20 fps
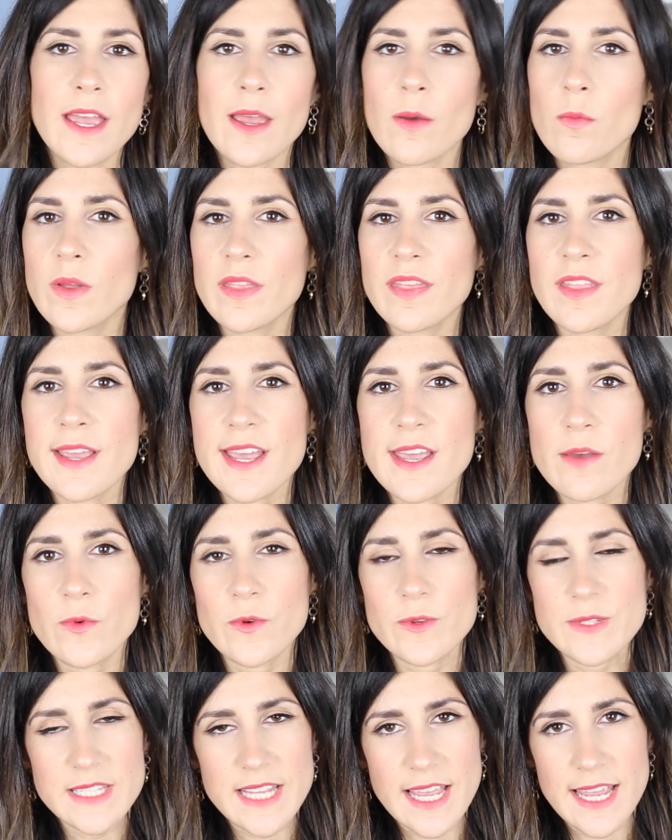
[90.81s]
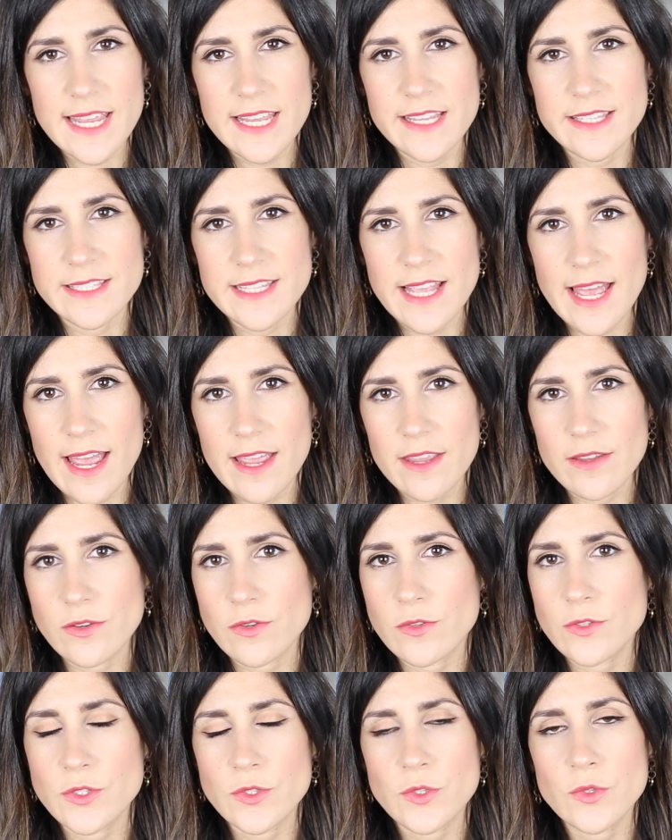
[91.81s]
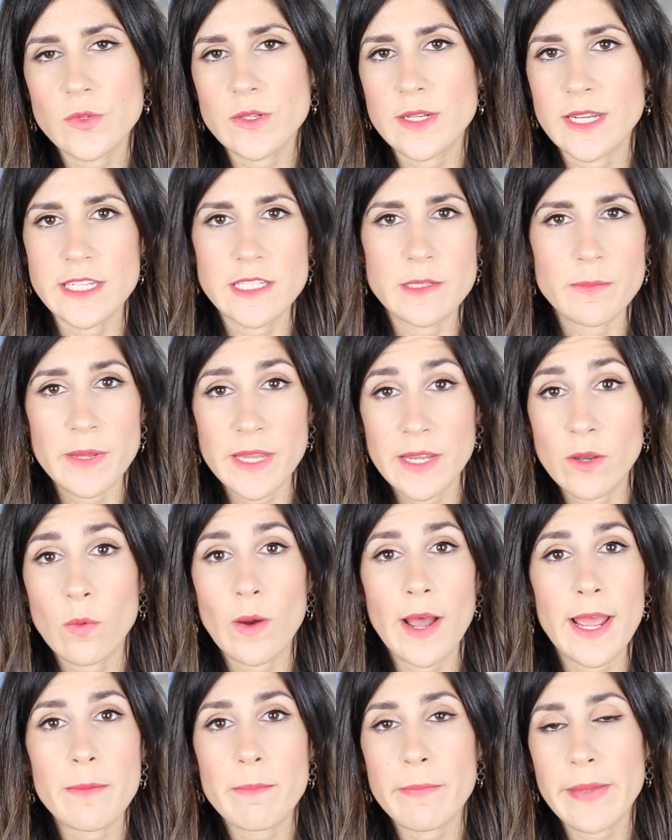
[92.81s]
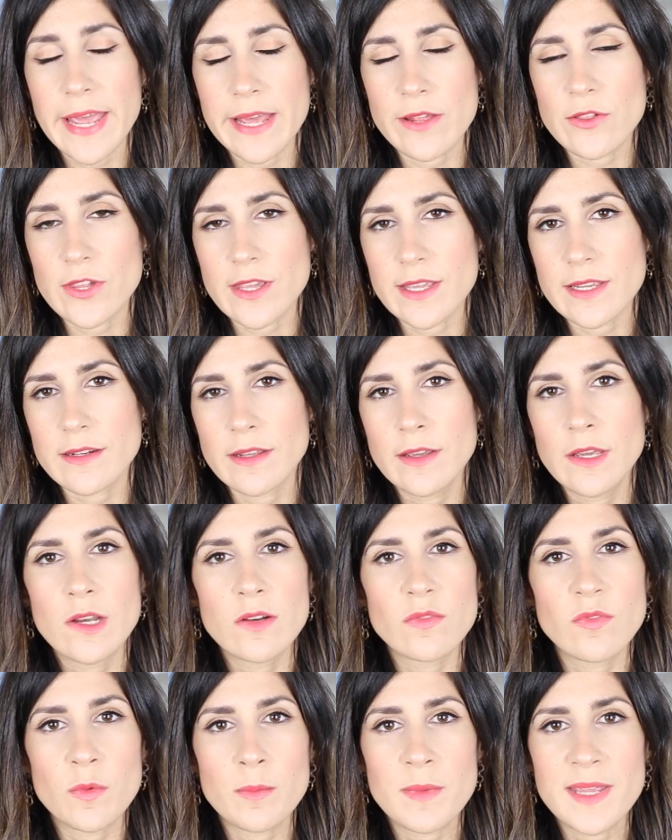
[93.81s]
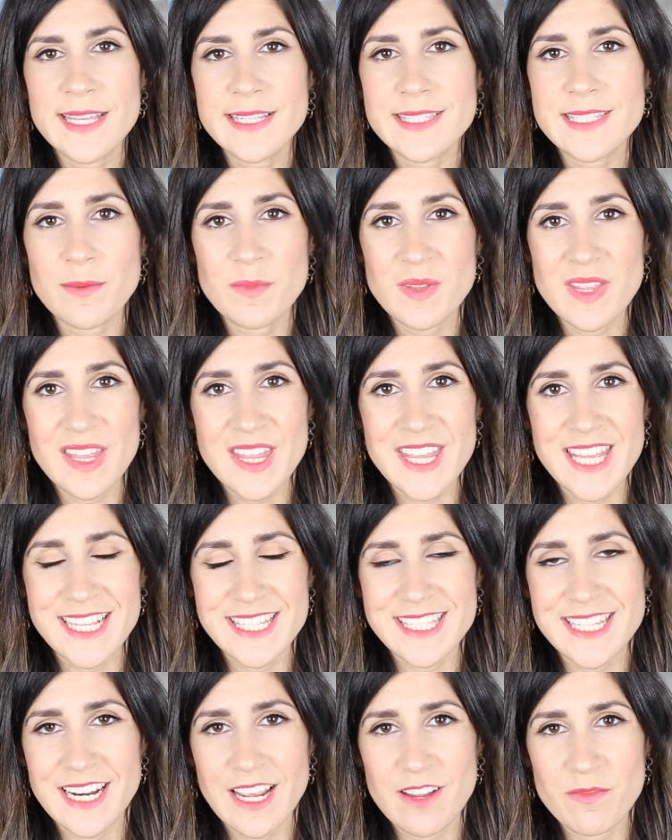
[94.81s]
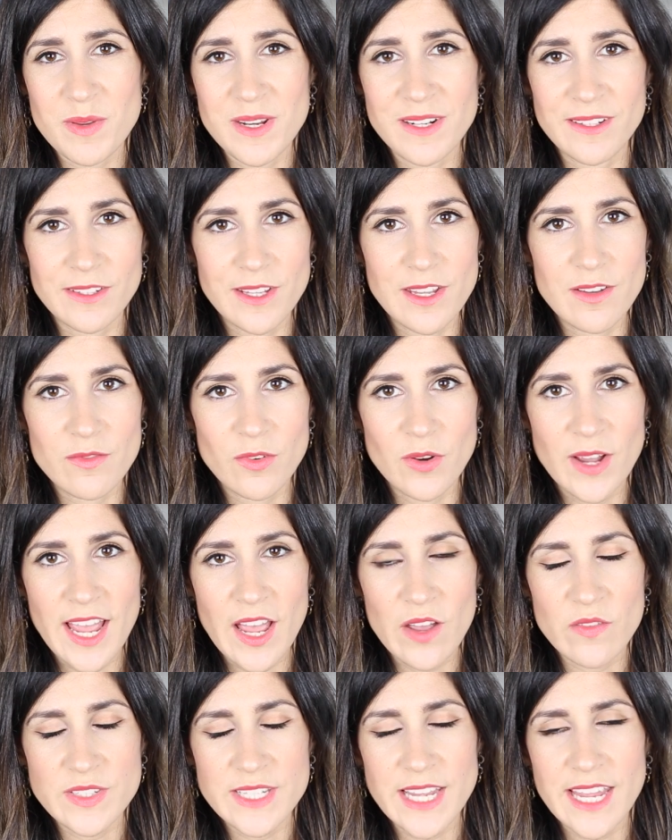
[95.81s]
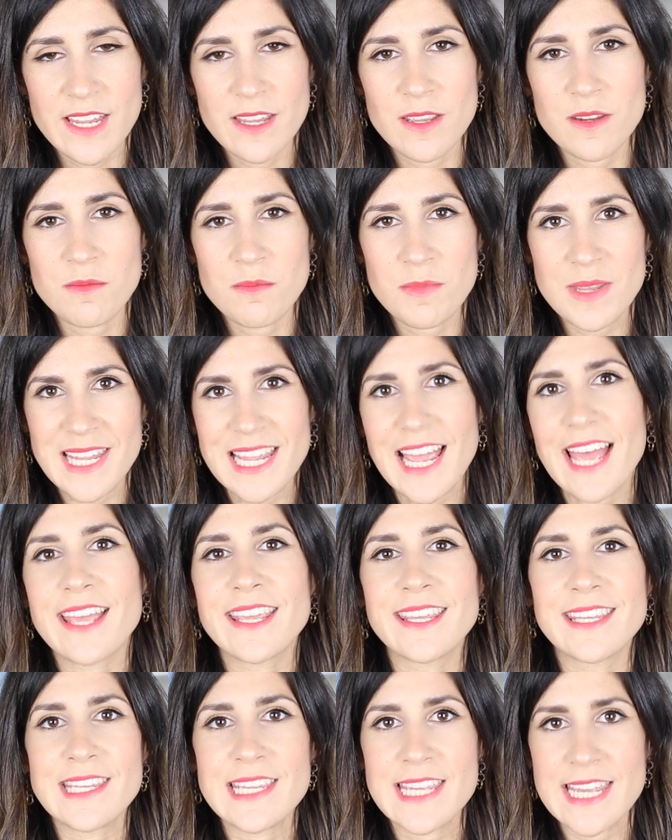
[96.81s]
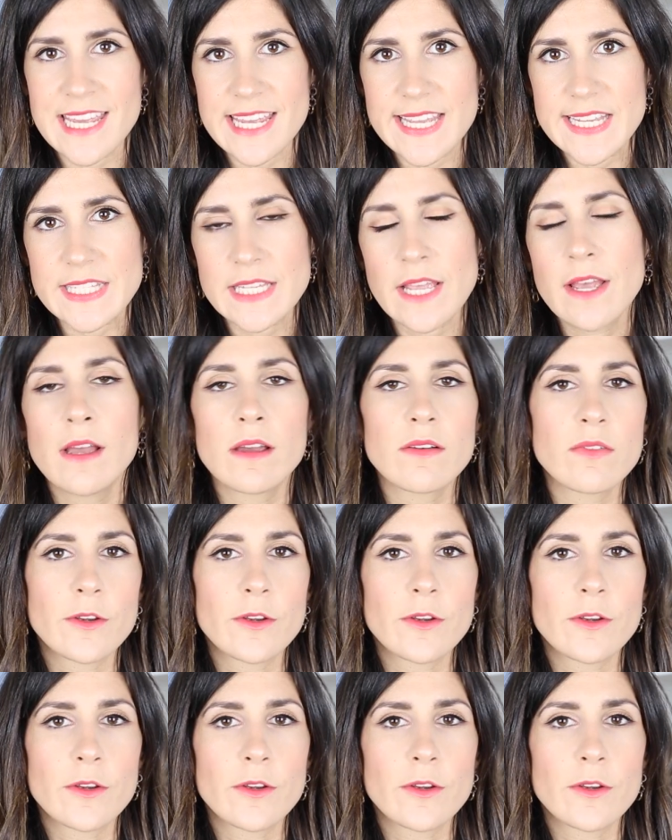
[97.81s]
And one thing I will say is that you do need to be quite patient. For me, some of the things that I've been looking for have taken me years.